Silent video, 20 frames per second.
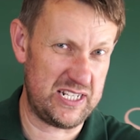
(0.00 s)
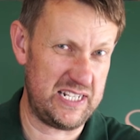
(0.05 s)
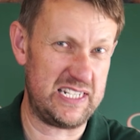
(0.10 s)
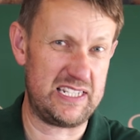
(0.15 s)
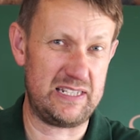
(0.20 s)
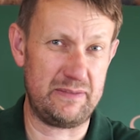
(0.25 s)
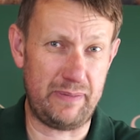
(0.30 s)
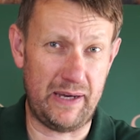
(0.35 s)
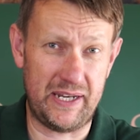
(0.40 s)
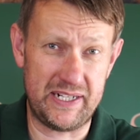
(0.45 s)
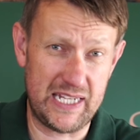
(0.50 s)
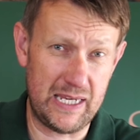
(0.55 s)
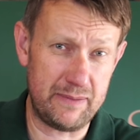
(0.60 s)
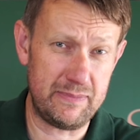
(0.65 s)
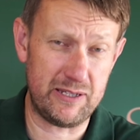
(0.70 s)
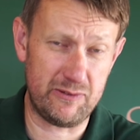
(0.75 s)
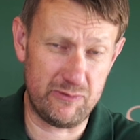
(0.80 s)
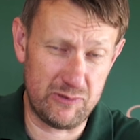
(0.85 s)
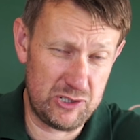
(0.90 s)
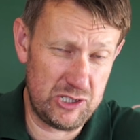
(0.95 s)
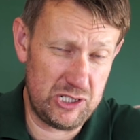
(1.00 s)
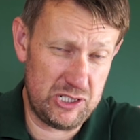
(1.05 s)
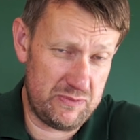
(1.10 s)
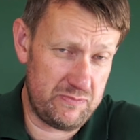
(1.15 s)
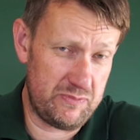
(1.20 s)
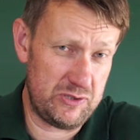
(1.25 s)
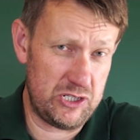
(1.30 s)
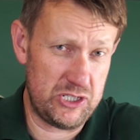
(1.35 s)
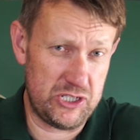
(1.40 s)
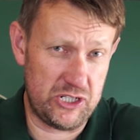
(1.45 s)
since the pandemic, which
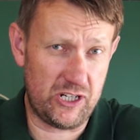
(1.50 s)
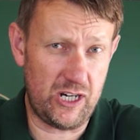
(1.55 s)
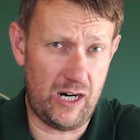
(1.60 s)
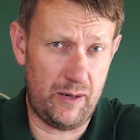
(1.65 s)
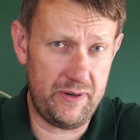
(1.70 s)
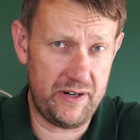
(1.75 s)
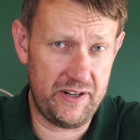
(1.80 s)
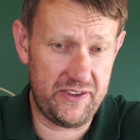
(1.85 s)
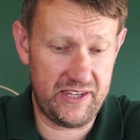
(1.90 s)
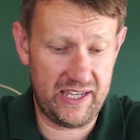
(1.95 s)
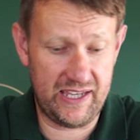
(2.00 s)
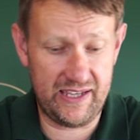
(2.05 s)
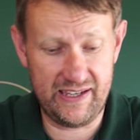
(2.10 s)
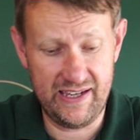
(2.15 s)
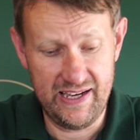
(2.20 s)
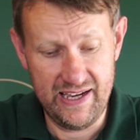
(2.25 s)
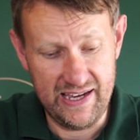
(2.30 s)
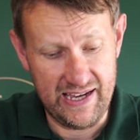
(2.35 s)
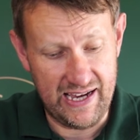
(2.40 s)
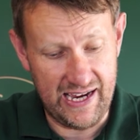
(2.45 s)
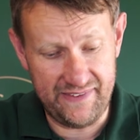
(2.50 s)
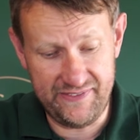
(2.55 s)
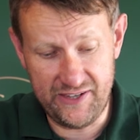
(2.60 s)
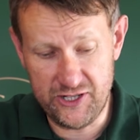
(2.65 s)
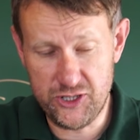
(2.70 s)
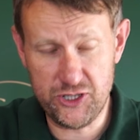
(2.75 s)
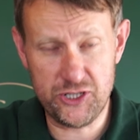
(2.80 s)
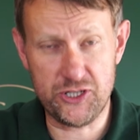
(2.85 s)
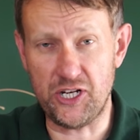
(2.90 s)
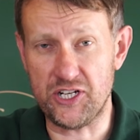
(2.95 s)
is a common thing, and they're
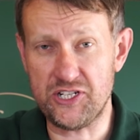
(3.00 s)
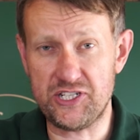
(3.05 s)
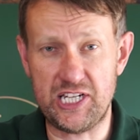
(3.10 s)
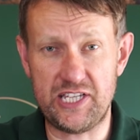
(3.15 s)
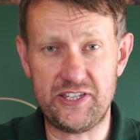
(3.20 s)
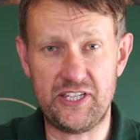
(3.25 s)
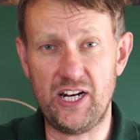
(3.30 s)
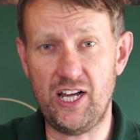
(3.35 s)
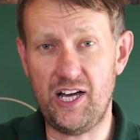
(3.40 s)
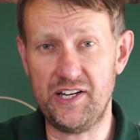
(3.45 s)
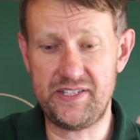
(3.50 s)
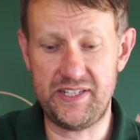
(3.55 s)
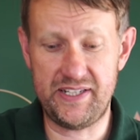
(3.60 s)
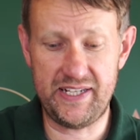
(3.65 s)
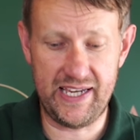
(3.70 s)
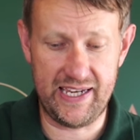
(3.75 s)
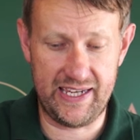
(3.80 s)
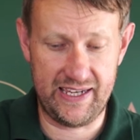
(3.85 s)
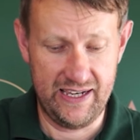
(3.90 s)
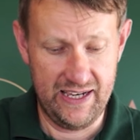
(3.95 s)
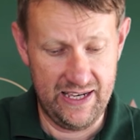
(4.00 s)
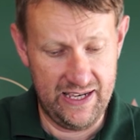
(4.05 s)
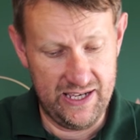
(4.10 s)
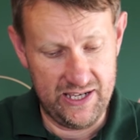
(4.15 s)
just not seeing the light of day.